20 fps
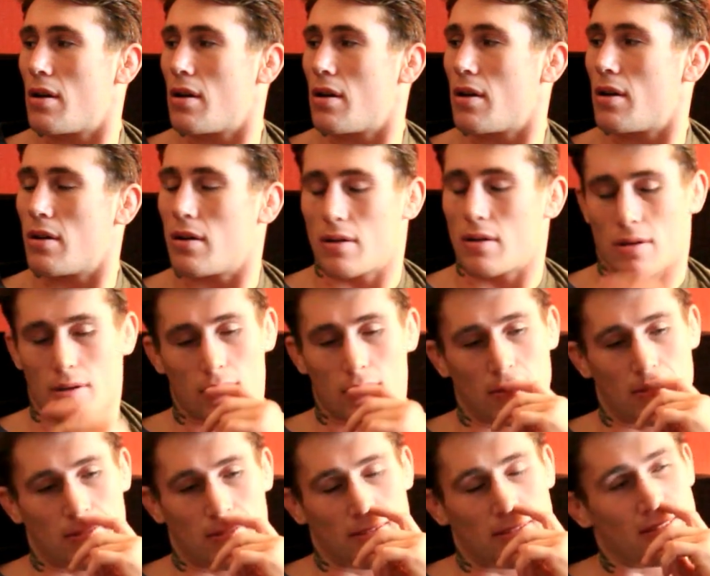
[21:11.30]

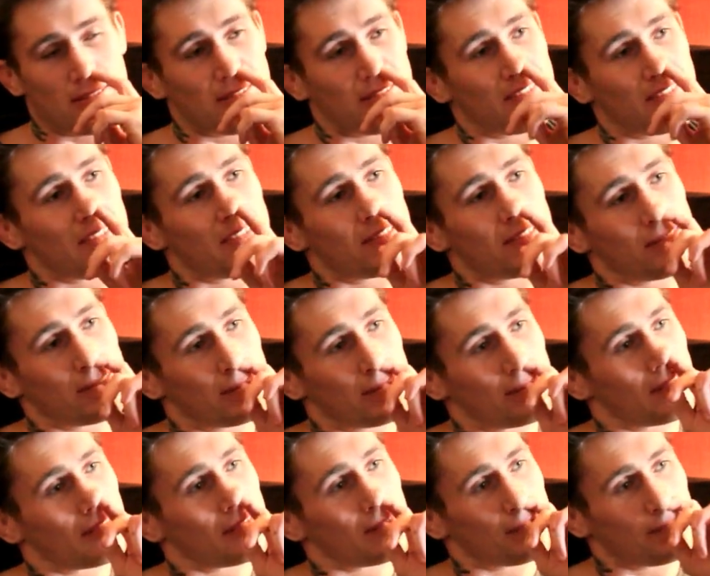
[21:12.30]

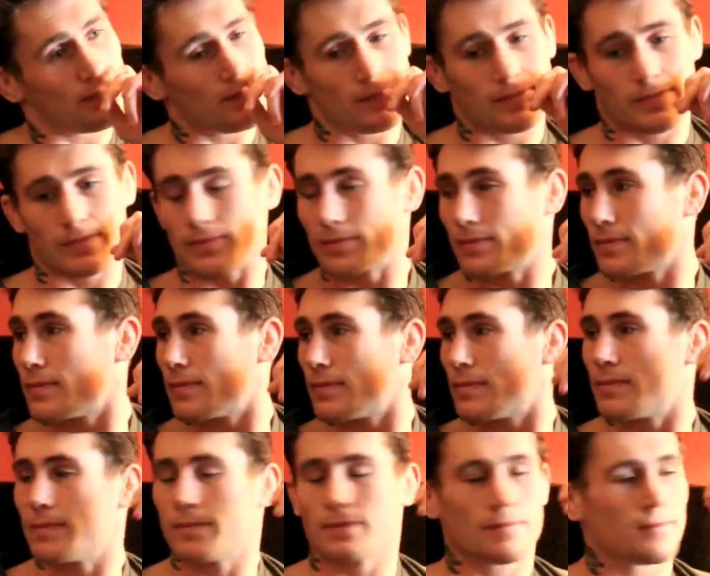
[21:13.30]

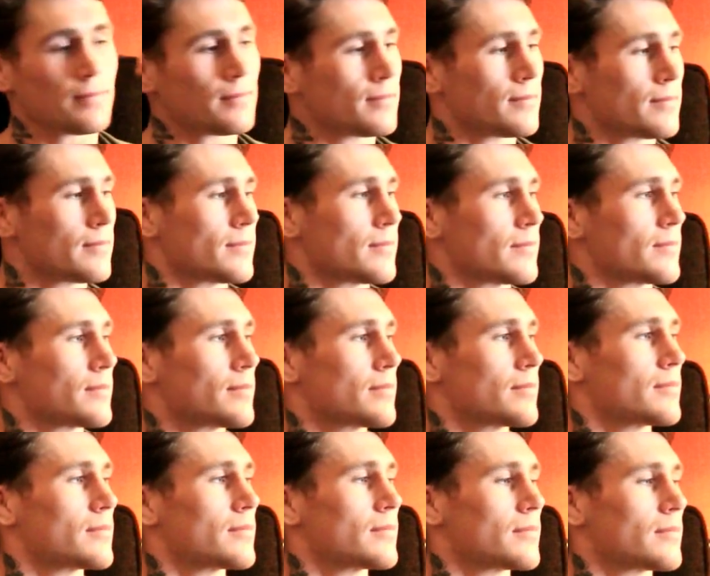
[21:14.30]

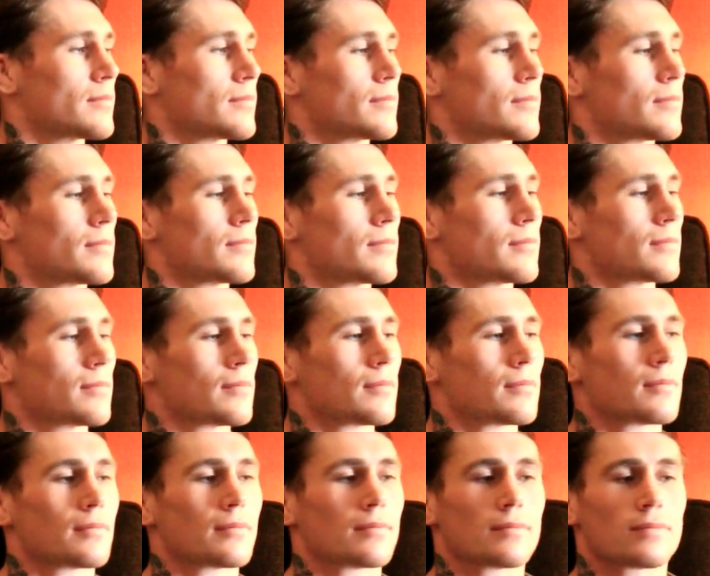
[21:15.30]

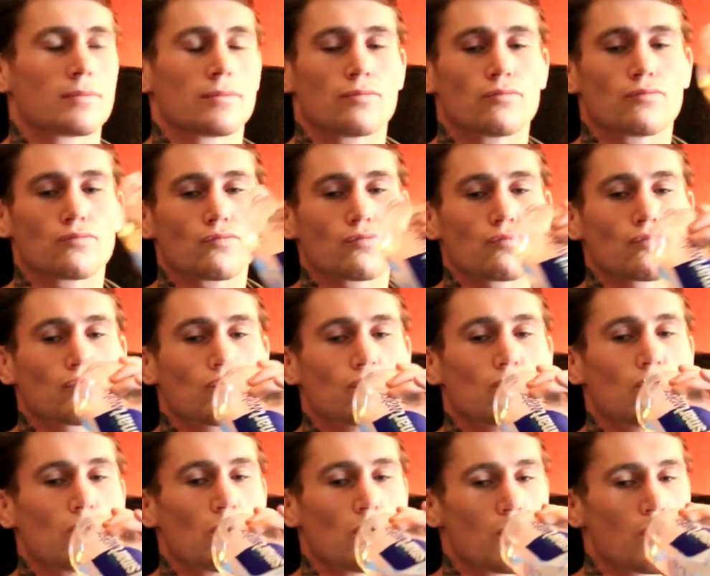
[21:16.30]

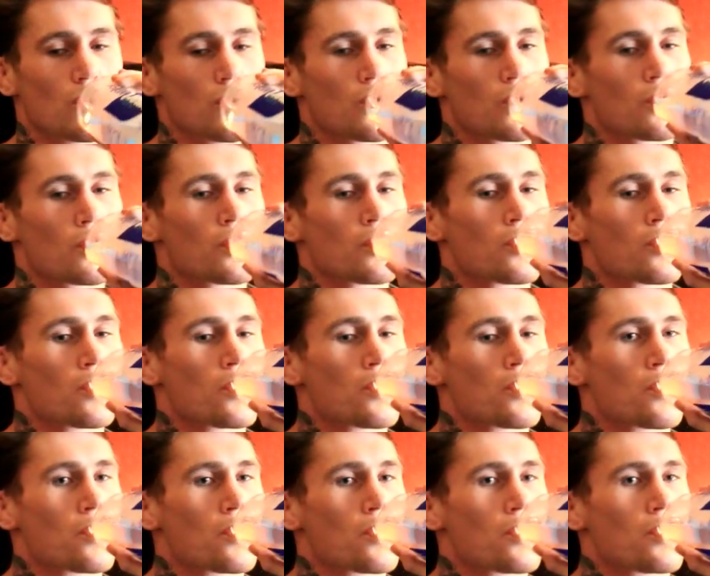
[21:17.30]

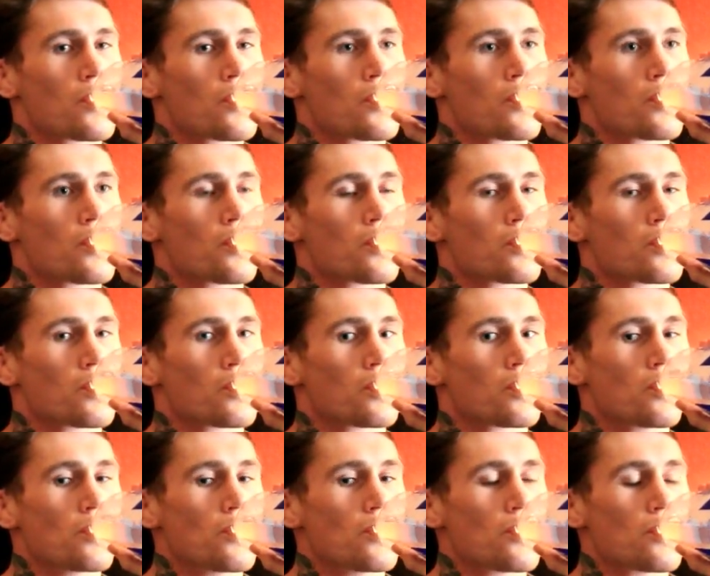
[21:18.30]
(not speaking)